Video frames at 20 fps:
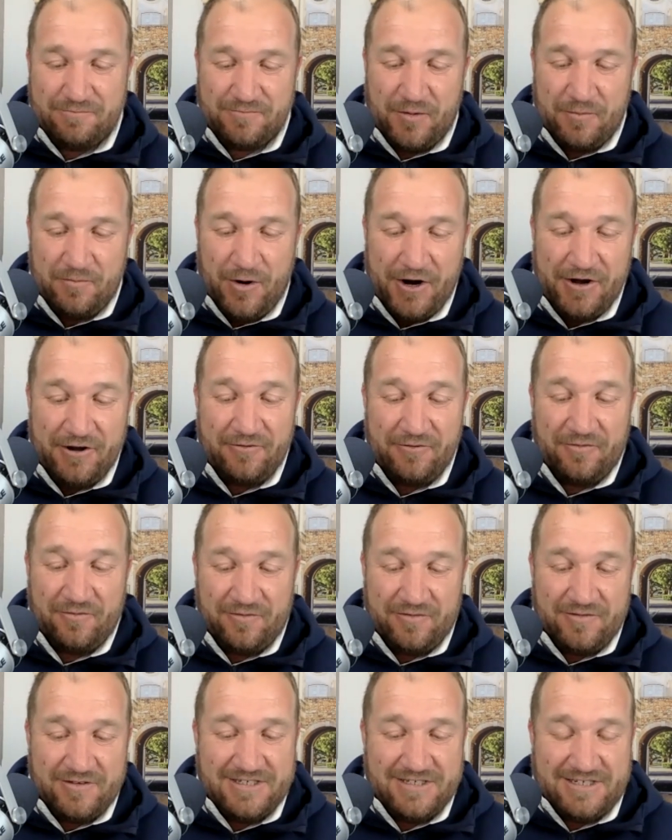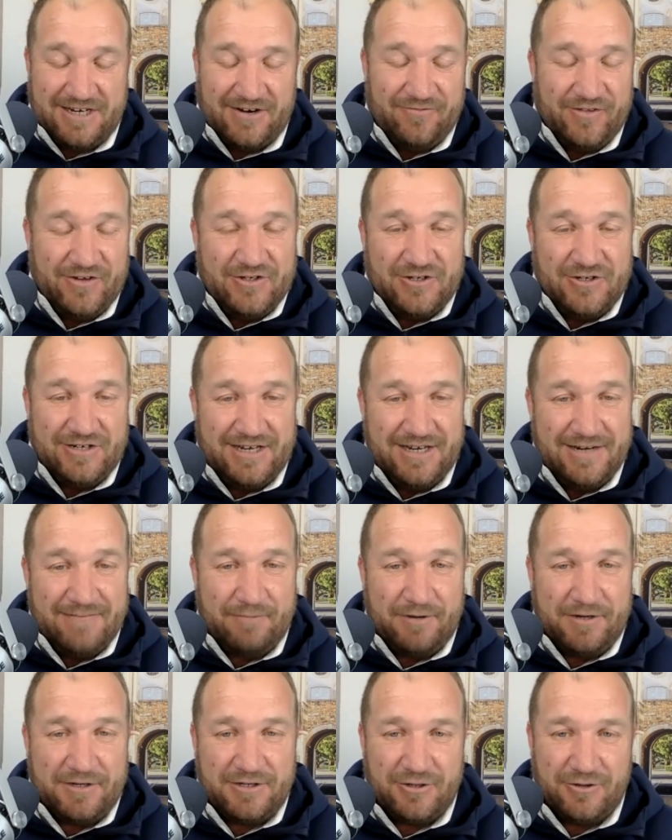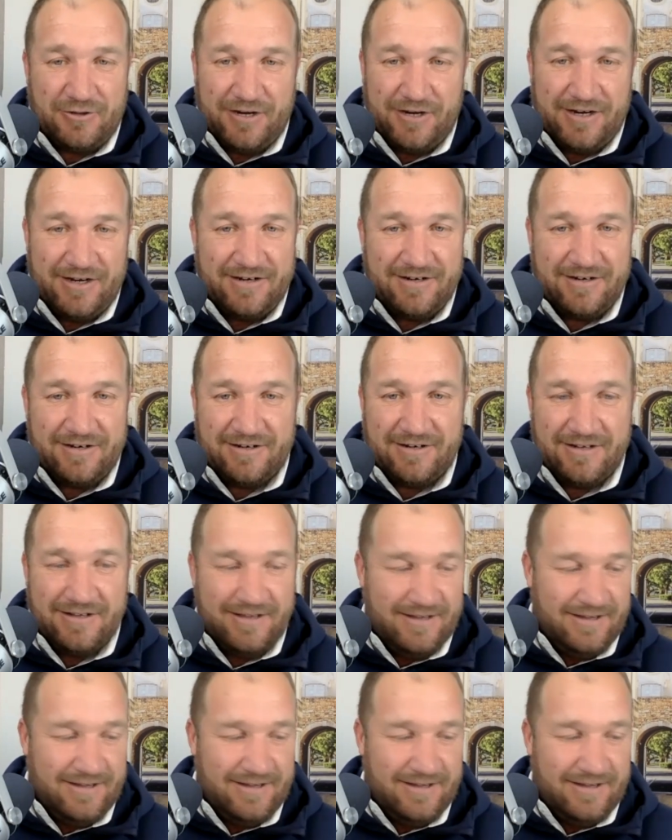the modern stuff that you need, but you're in